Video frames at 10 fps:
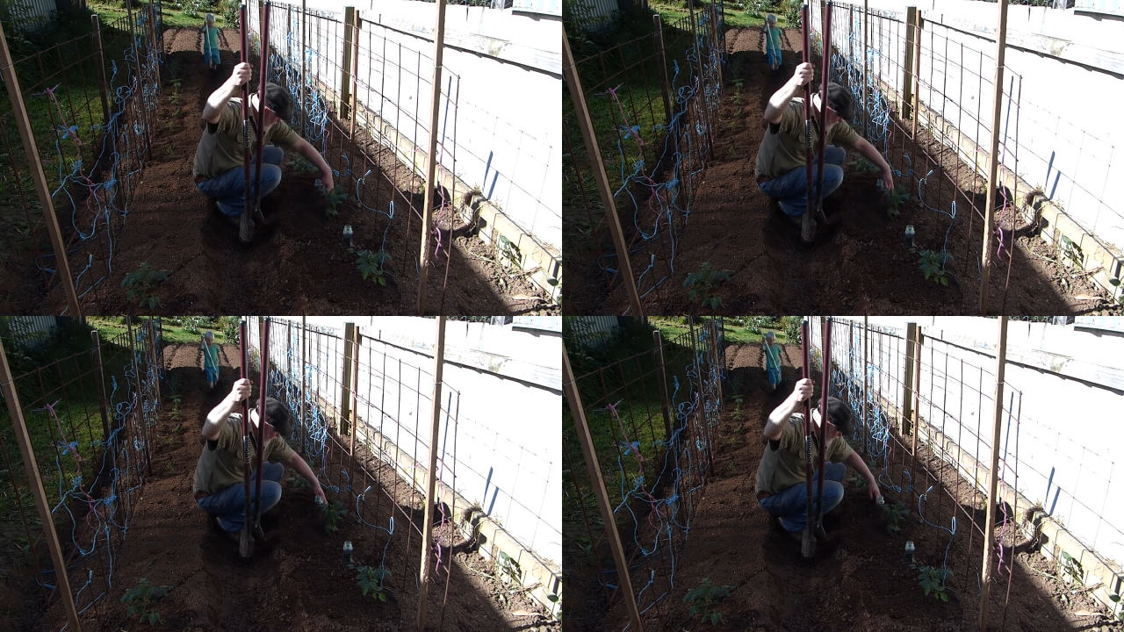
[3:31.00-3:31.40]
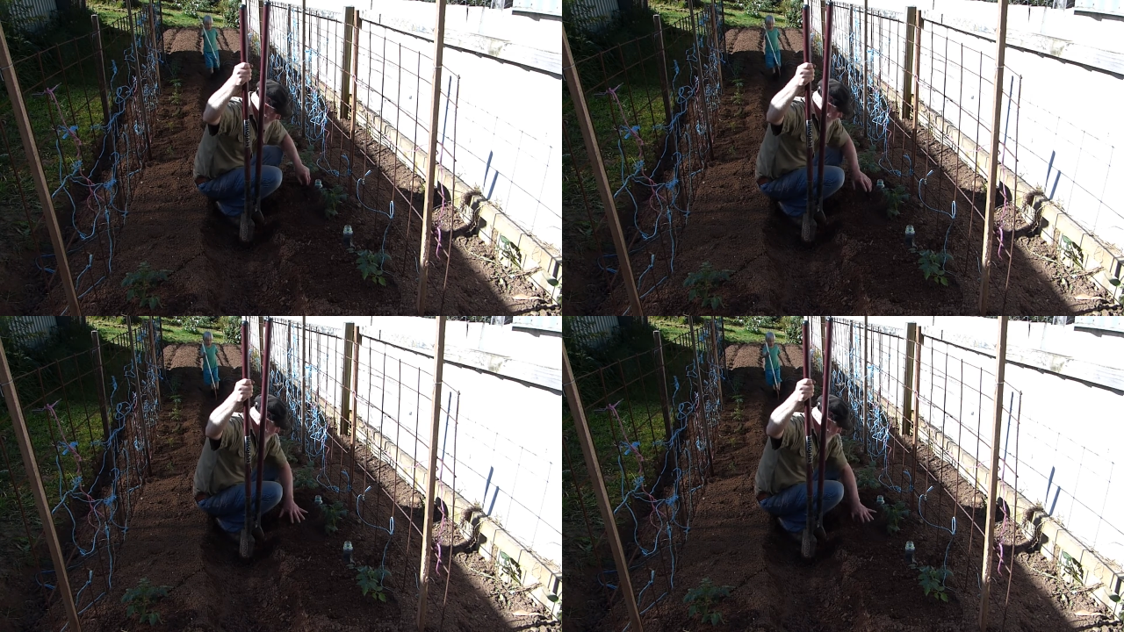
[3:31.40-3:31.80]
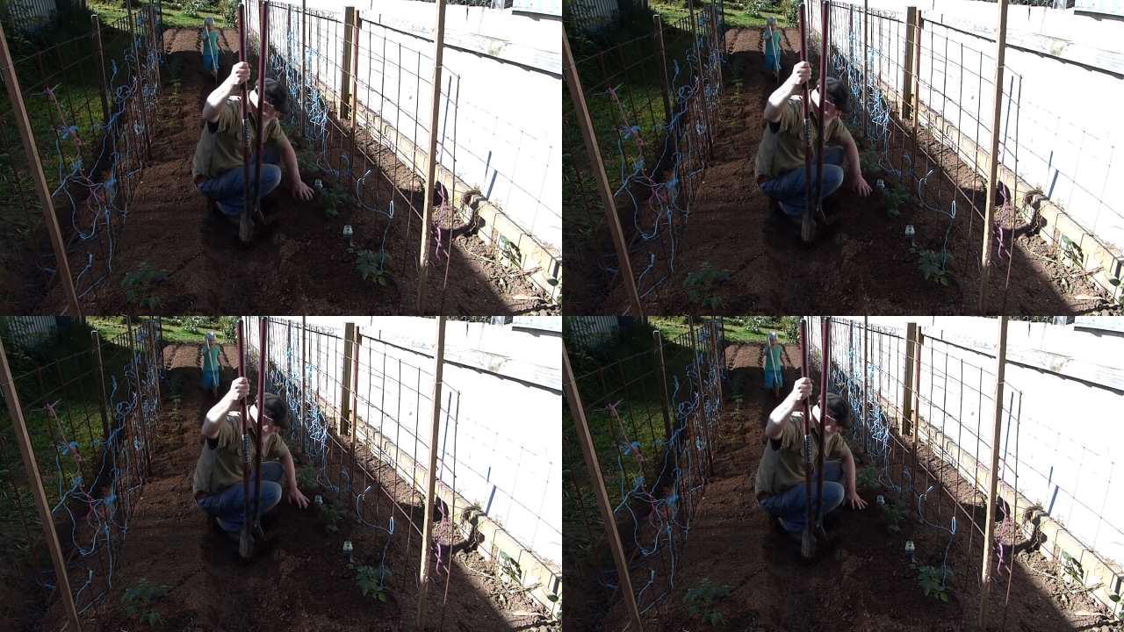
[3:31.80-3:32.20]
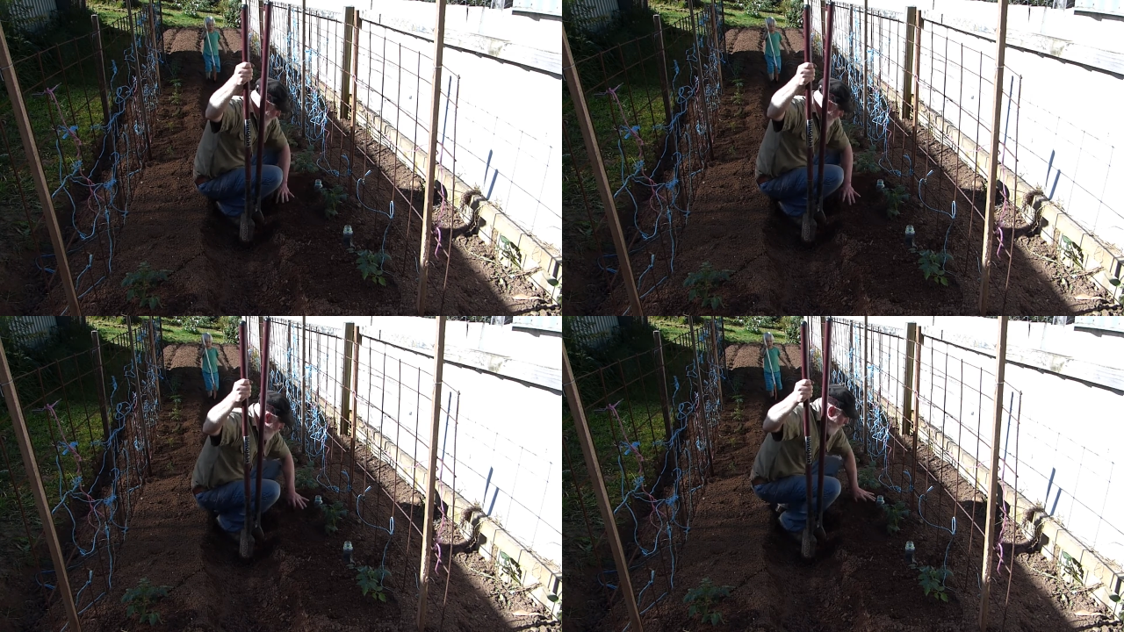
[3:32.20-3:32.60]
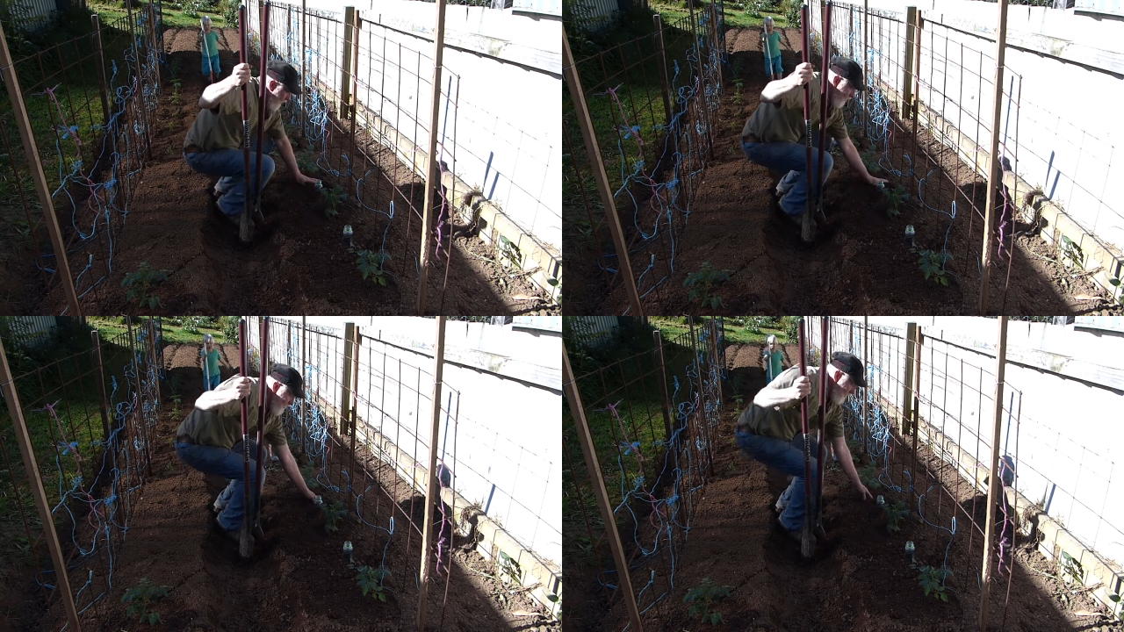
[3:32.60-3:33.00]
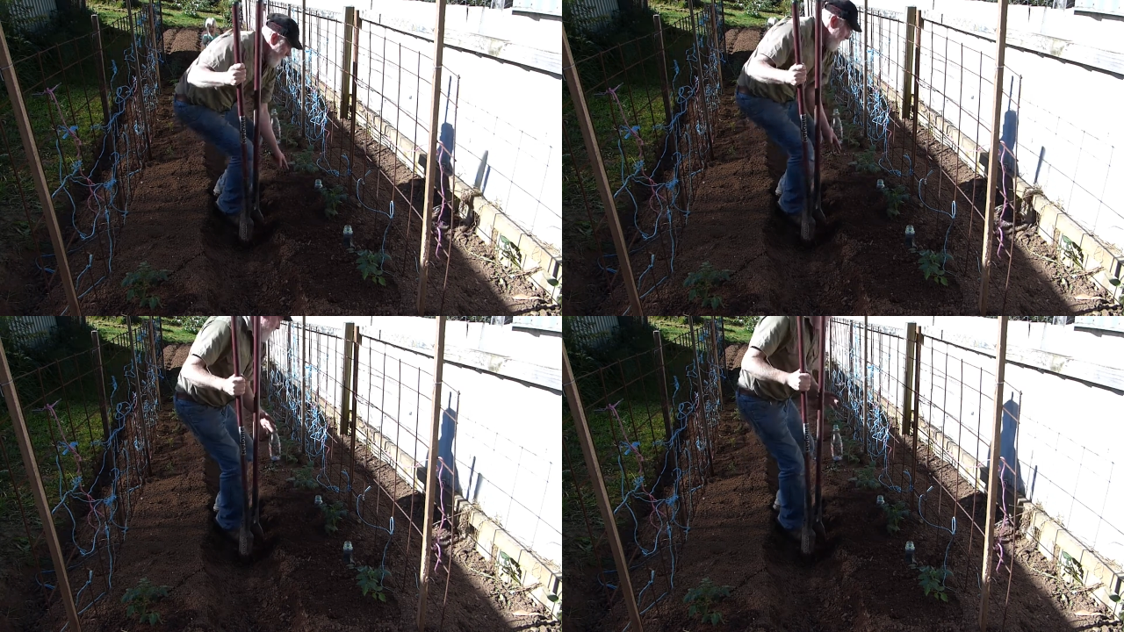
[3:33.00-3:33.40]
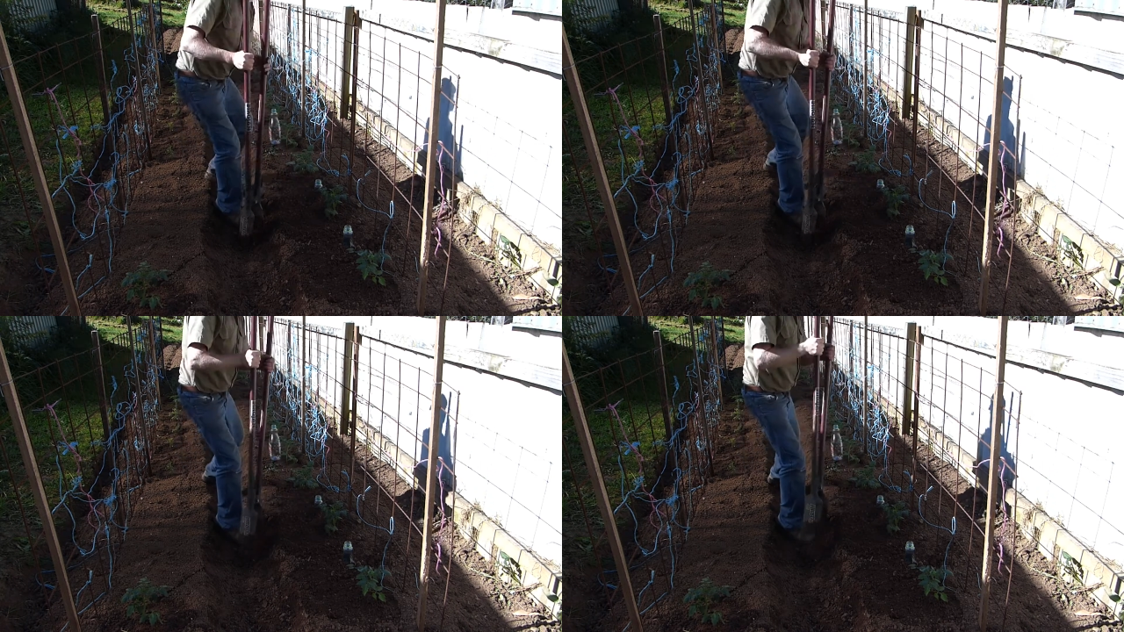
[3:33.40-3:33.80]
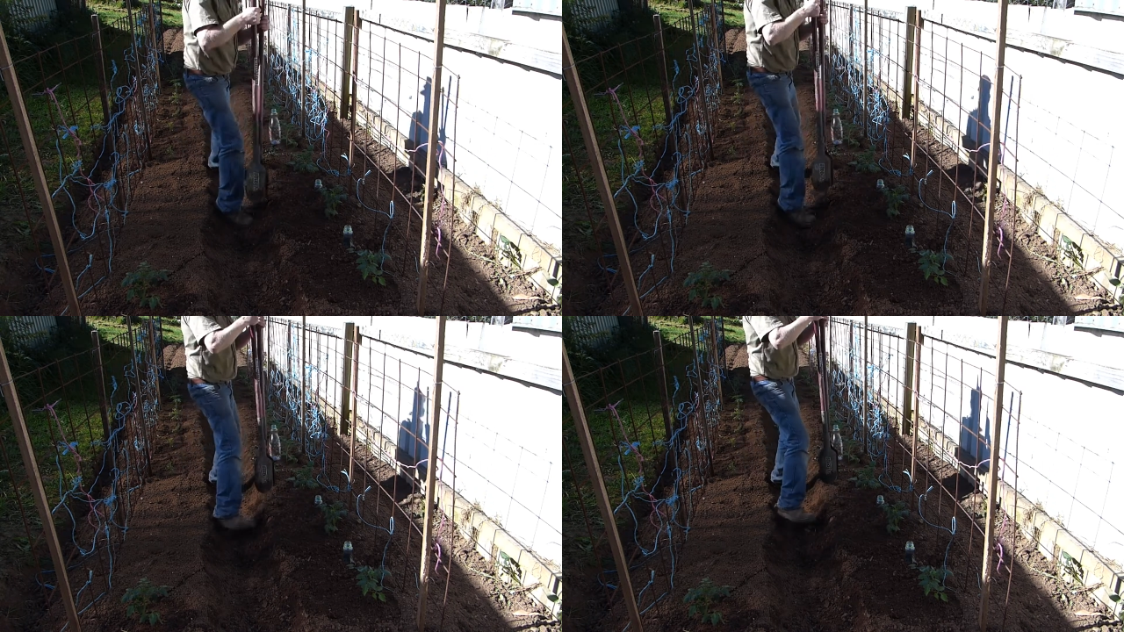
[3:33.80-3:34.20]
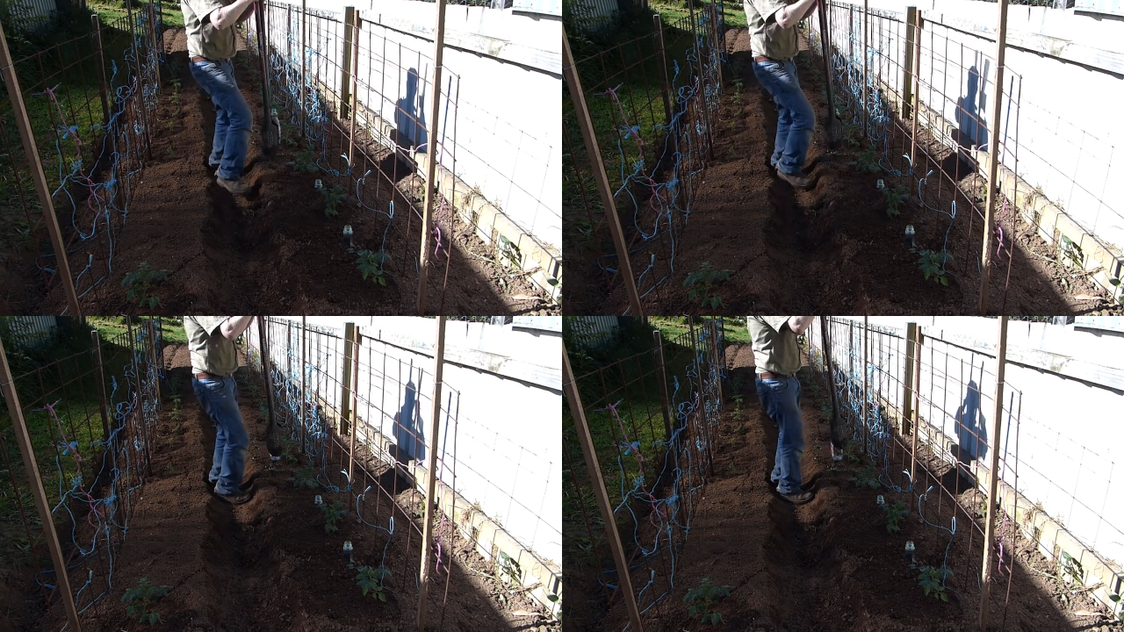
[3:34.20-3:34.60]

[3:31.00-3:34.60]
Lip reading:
No face is visible, so there are no lips to read.